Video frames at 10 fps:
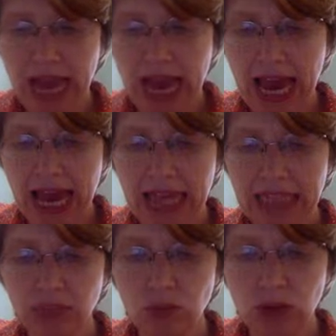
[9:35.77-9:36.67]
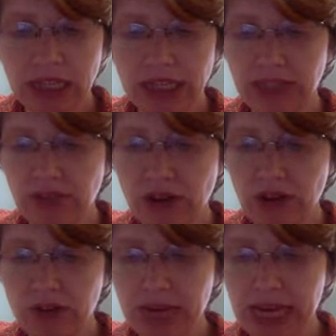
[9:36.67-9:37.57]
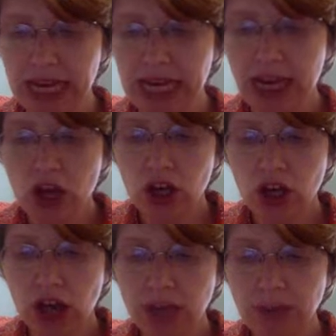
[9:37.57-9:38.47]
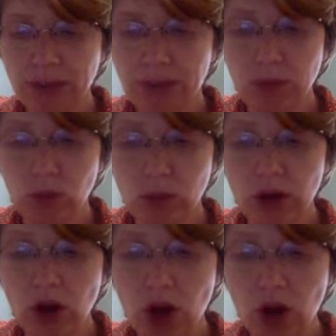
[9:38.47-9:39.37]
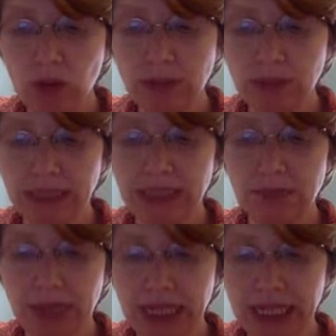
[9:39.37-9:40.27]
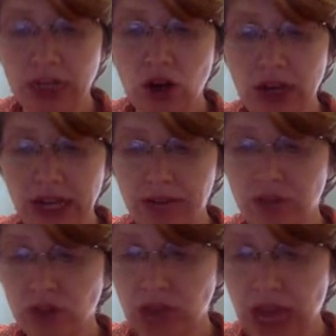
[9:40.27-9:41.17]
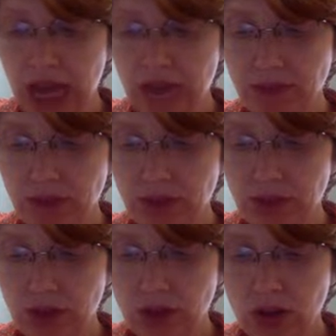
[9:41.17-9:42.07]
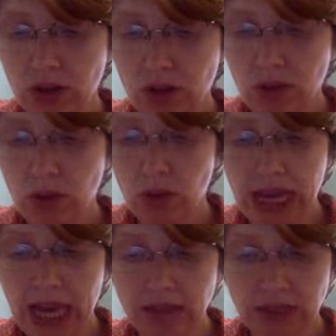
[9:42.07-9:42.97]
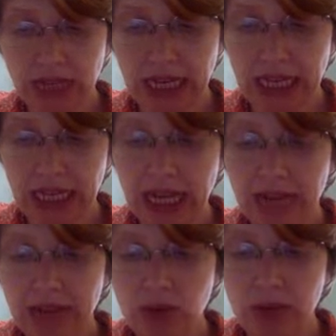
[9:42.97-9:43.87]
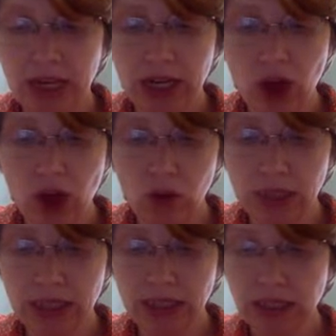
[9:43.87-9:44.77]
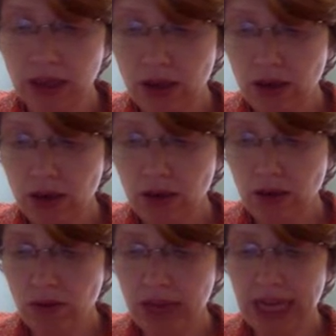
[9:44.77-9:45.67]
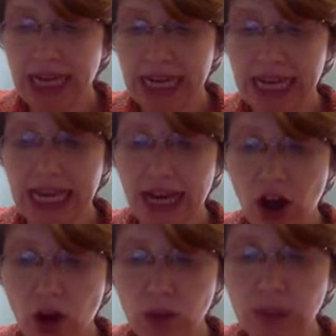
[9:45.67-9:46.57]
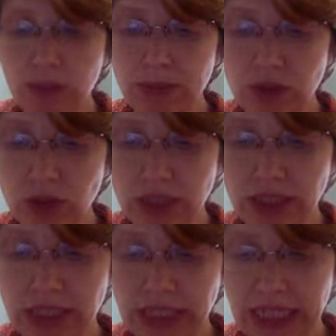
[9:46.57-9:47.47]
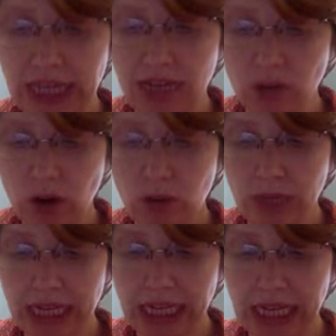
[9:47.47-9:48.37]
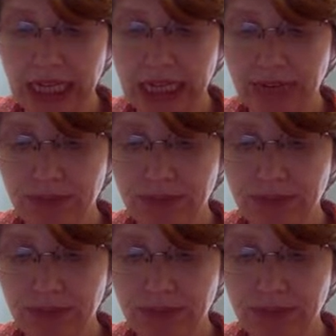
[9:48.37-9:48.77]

As it was at the very beginning, God's people will always be dependent on Him for life. But we have seen that we can always that He can always be trusted to give what we need.